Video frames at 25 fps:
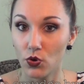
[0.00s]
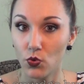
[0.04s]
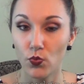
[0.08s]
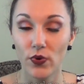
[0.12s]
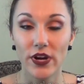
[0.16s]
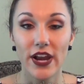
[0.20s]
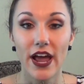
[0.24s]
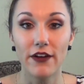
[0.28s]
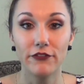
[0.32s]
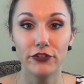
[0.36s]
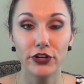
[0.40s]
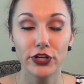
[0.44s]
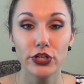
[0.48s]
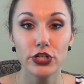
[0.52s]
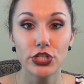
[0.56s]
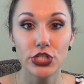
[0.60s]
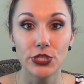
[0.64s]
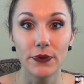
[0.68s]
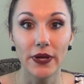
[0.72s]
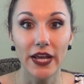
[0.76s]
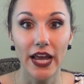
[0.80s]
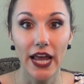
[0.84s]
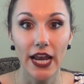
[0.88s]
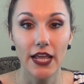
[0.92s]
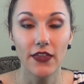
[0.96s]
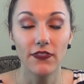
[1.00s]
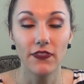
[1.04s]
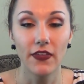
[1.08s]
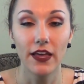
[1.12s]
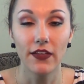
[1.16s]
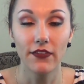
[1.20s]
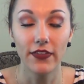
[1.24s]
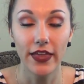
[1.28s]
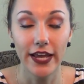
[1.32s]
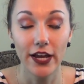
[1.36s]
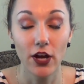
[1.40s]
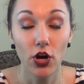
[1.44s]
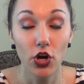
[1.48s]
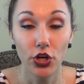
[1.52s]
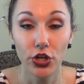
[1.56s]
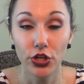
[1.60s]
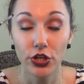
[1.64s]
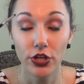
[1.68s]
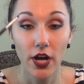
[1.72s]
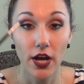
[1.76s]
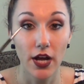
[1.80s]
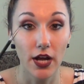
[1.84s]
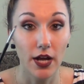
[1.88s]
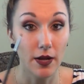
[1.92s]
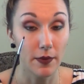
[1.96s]
Whenever you're doing anything like on
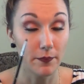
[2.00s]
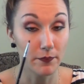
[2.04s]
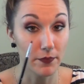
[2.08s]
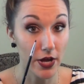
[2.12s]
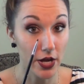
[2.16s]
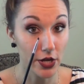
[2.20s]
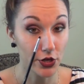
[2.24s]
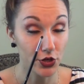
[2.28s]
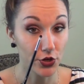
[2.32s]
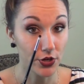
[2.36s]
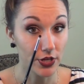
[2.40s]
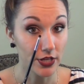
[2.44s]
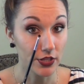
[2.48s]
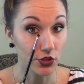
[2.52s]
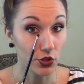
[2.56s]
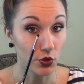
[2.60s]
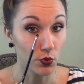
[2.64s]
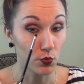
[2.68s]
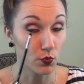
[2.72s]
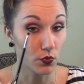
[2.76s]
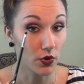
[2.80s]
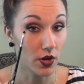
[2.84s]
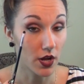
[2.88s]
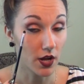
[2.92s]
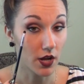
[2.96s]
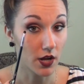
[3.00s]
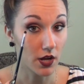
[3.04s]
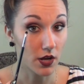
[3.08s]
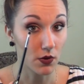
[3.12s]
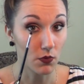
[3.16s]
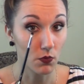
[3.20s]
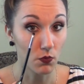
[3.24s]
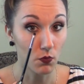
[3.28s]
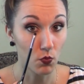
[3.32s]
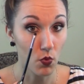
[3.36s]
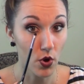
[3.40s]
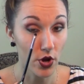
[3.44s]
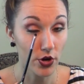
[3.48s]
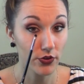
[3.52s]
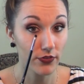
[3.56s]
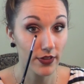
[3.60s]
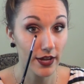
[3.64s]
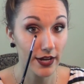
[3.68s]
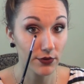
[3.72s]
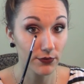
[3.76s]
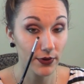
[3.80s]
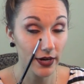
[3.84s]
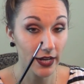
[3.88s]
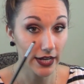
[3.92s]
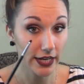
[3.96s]
underneath your
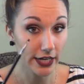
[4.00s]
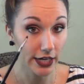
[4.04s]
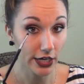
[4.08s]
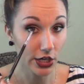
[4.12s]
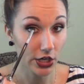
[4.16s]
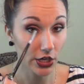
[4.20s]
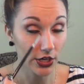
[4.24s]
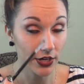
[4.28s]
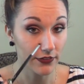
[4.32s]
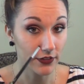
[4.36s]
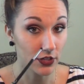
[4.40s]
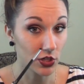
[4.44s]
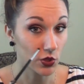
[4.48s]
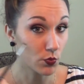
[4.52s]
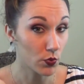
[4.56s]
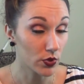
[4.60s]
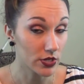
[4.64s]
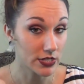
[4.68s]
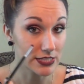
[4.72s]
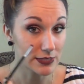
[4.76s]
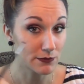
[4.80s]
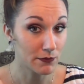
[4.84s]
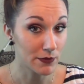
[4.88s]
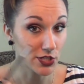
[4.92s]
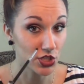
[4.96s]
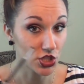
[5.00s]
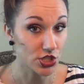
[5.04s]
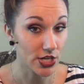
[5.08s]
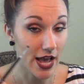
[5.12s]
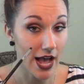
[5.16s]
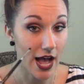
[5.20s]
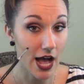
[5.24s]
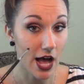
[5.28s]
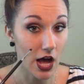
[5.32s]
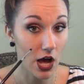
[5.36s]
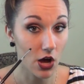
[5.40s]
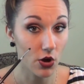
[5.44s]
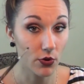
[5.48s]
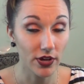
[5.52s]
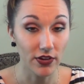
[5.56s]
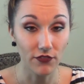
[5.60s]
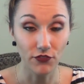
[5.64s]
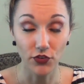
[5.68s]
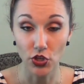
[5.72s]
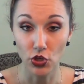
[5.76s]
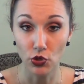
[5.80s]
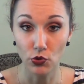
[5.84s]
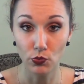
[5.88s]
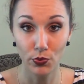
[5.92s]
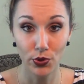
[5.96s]
waterline right here, and then you want to smudge it out,
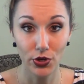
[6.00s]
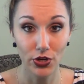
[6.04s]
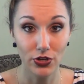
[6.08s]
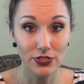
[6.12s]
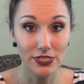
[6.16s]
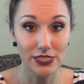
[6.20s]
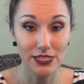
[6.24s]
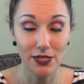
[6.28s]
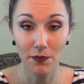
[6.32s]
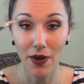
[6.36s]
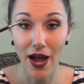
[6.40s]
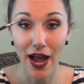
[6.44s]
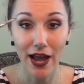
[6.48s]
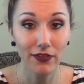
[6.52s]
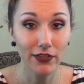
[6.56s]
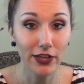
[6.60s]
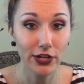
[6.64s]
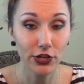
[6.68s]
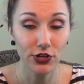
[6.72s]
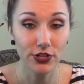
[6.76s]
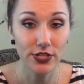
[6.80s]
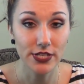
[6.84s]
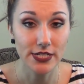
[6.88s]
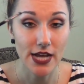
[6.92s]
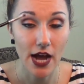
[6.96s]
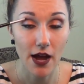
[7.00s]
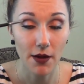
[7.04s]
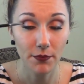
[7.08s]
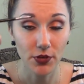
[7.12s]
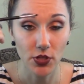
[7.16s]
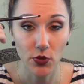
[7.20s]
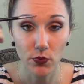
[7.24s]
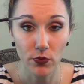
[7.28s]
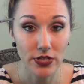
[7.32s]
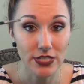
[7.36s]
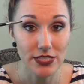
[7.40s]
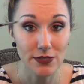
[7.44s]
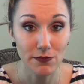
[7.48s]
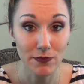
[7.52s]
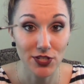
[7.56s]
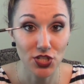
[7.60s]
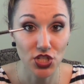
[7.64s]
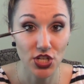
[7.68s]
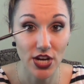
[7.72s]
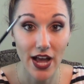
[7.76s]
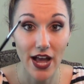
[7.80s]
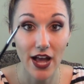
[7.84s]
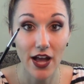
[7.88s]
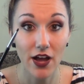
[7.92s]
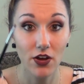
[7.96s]
if you put on some eyeliner at the top and you want to smudge
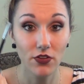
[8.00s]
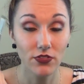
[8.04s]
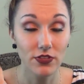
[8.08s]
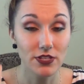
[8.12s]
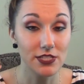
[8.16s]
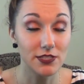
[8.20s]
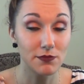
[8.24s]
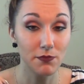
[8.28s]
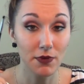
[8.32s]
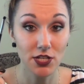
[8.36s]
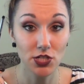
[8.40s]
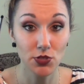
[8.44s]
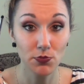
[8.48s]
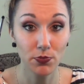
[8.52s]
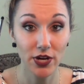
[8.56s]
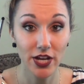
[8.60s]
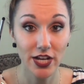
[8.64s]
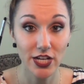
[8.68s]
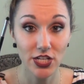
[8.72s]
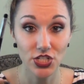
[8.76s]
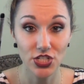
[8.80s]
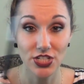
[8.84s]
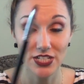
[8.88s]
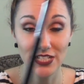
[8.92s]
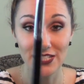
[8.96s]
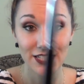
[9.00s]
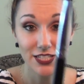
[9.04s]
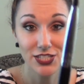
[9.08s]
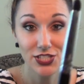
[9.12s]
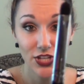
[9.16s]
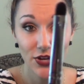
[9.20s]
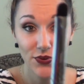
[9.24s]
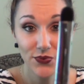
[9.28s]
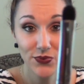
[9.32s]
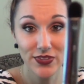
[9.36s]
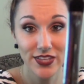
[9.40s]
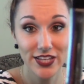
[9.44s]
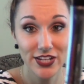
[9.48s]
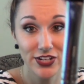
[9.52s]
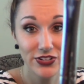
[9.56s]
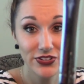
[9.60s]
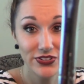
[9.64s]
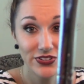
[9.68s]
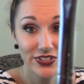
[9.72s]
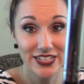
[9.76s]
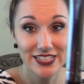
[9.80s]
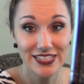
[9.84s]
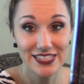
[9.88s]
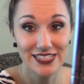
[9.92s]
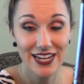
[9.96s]
it out, the smudge brush is so
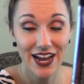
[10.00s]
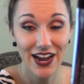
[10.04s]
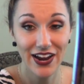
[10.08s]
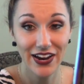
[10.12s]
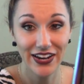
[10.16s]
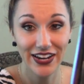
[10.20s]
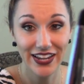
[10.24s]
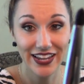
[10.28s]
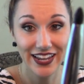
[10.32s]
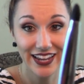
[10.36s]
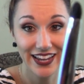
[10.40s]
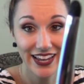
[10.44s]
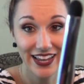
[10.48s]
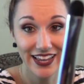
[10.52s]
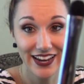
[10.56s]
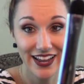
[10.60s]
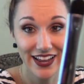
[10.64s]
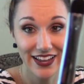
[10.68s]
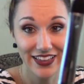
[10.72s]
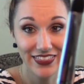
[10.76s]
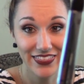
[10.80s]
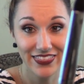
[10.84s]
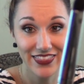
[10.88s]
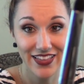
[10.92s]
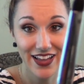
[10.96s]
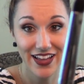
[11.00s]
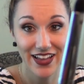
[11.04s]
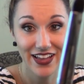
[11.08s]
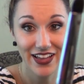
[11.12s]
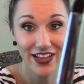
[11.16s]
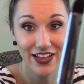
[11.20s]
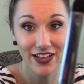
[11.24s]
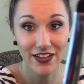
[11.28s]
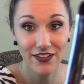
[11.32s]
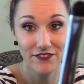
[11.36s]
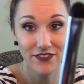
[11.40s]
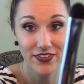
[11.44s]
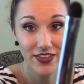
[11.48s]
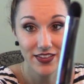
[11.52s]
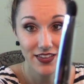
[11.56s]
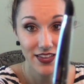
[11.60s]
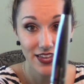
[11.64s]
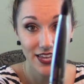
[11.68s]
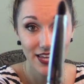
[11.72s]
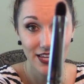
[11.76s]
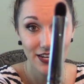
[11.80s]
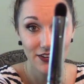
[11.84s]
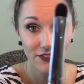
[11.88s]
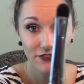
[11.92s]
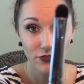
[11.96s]
little, it's tiny, and I love
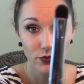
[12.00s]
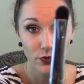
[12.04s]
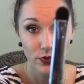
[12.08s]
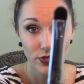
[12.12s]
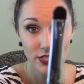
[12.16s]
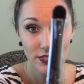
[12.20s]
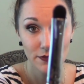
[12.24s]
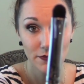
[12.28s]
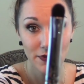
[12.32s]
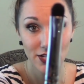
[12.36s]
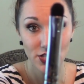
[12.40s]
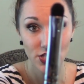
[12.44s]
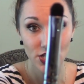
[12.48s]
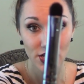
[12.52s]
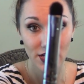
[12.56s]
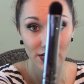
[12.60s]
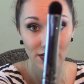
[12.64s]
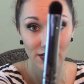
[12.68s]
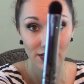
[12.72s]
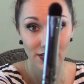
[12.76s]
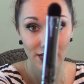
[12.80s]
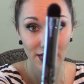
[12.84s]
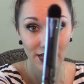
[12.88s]
it for smudging.